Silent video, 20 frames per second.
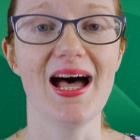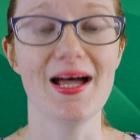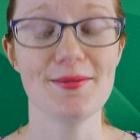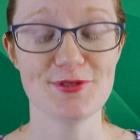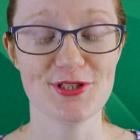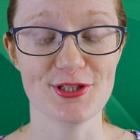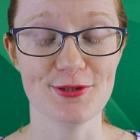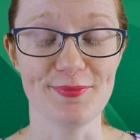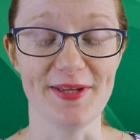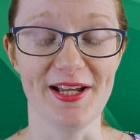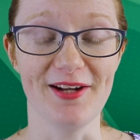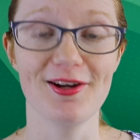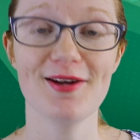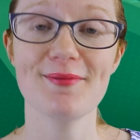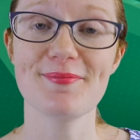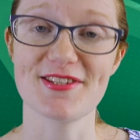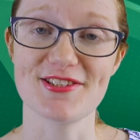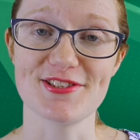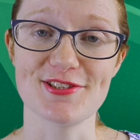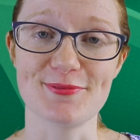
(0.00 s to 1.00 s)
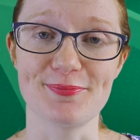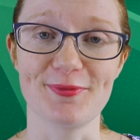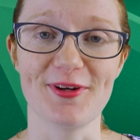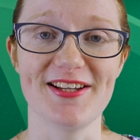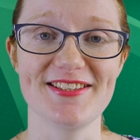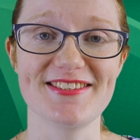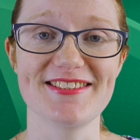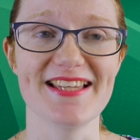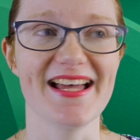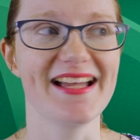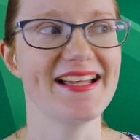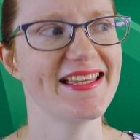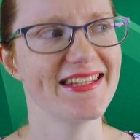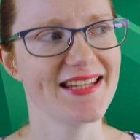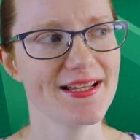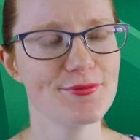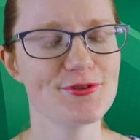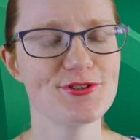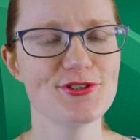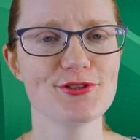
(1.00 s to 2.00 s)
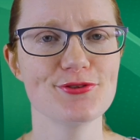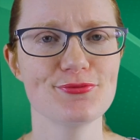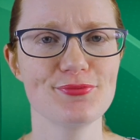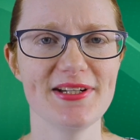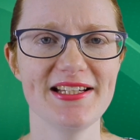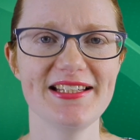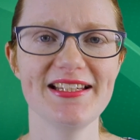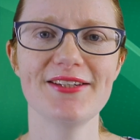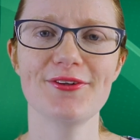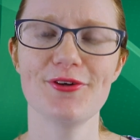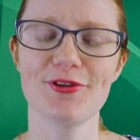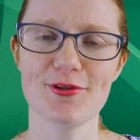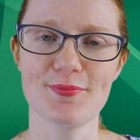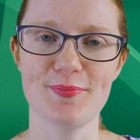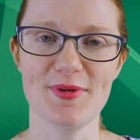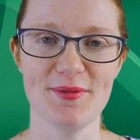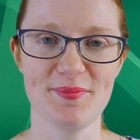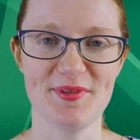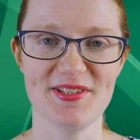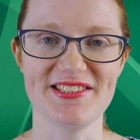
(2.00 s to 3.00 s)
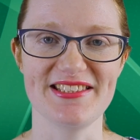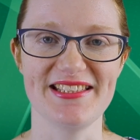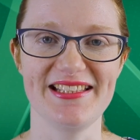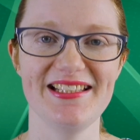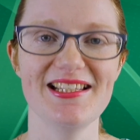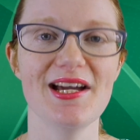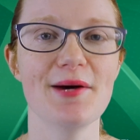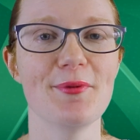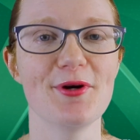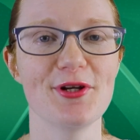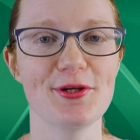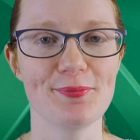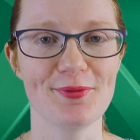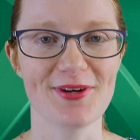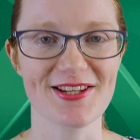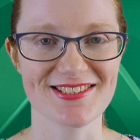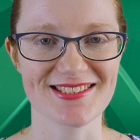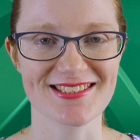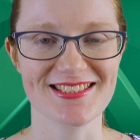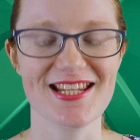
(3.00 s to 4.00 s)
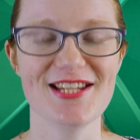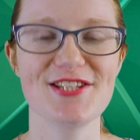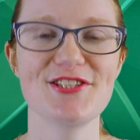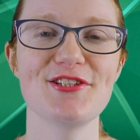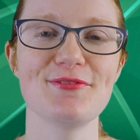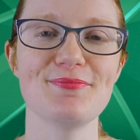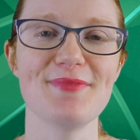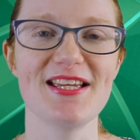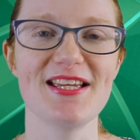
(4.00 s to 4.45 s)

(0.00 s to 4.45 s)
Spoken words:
I'm Jill Bearup, this is BrightSci, and I was just reading on the BBC about a presentation